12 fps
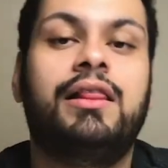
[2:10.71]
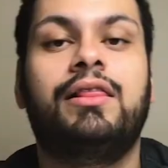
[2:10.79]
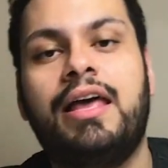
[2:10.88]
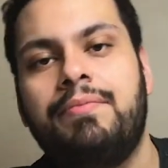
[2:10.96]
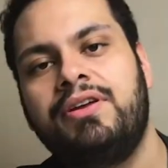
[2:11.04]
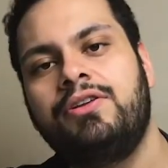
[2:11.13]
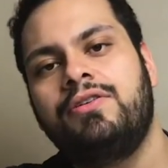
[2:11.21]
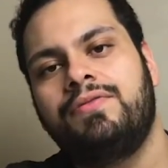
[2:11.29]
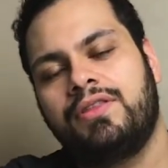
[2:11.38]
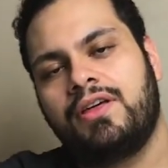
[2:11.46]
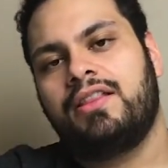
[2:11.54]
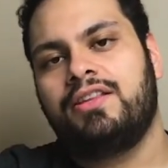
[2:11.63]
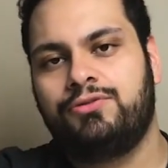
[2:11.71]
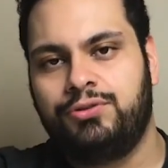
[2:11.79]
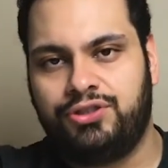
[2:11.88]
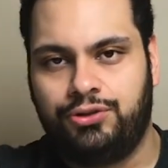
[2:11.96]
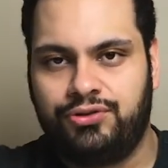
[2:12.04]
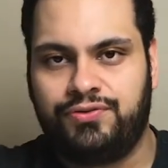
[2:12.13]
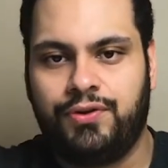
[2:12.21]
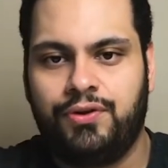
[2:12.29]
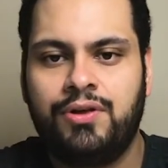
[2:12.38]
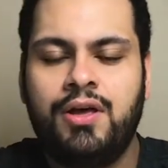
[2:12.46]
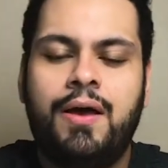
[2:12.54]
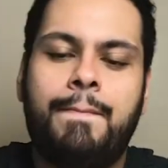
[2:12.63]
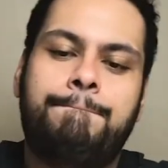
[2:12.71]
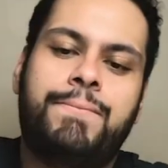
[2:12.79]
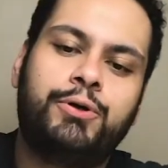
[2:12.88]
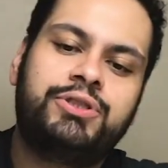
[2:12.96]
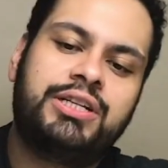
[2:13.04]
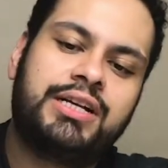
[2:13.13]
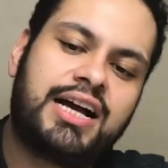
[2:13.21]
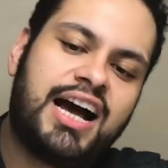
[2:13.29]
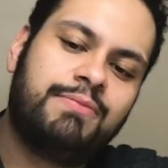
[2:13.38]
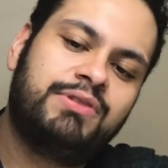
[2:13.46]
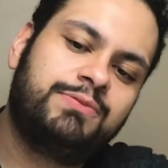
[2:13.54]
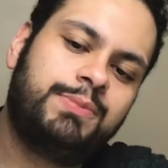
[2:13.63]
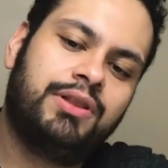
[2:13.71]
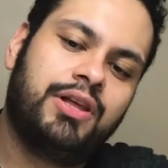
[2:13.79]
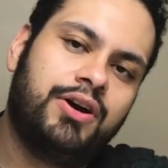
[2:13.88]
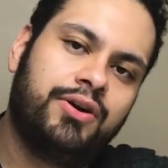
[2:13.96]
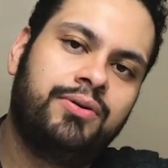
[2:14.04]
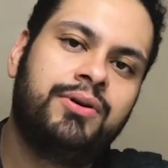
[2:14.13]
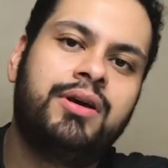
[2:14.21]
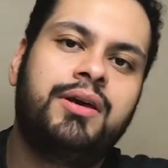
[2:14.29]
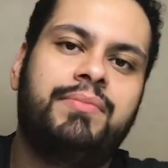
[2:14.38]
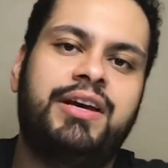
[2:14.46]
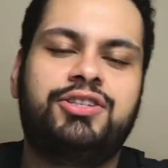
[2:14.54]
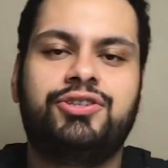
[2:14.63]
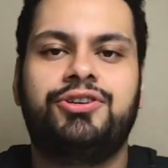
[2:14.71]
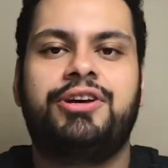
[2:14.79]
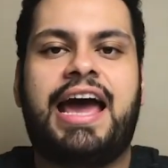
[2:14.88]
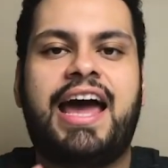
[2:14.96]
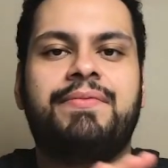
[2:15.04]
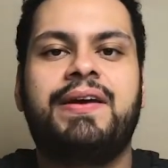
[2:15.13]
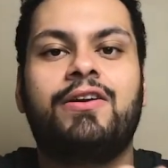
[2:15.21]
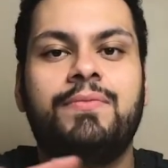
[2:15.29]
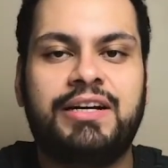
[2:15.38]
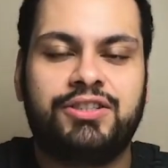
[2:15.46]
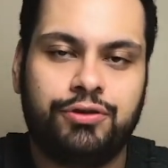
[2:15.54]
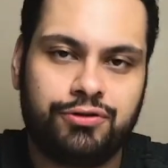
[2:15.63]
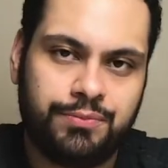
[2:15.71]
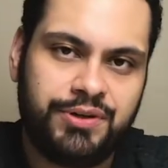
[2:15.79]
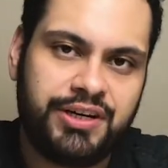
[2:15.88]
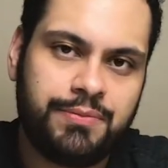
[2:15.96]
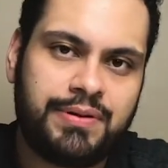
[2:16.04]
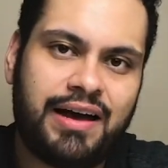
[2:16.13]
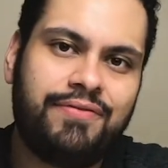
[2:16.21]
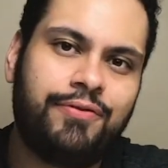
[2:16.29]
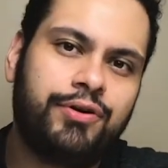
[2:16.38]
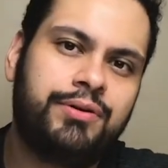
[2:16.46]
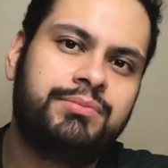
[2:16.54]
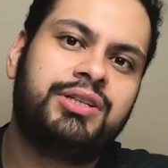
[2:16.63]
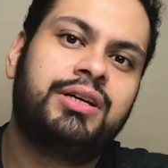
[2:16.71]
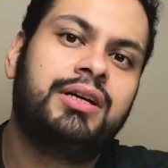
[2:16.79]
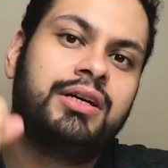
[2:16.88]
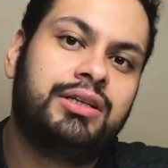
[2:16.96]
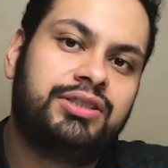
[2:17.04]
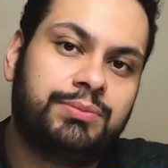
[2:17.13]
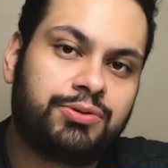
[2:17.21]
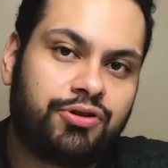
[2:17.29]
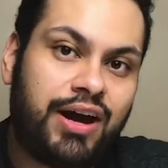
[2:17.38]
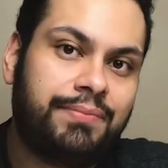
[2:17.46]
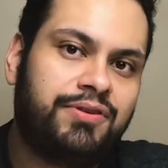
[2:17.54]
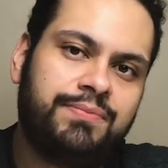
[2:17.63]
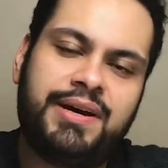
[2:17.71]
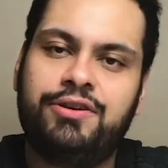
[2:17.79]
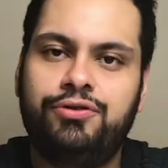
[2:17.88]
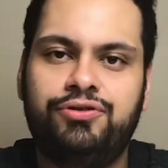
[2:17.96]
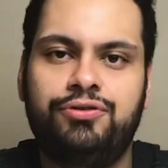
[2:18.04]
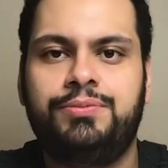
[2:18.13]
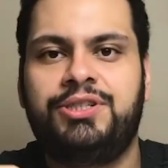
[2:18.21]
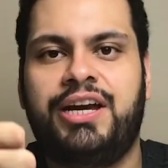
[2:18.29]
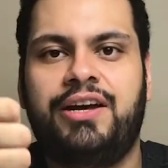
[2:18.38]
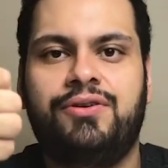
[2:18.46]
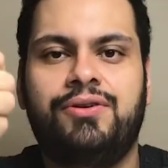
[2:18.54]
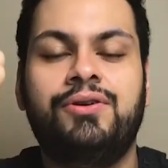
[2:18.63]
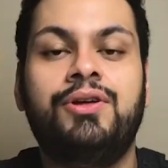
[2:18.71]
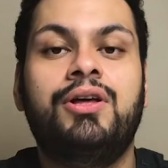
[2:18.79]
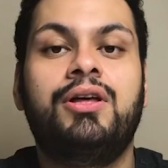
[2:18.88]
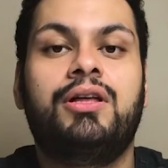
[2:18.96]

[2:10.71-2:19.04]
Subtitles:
Let me know if you thought this was useful. Post in the comments below. Make sure you add me on all my social media platforms. Subscribe to my YouTube channel.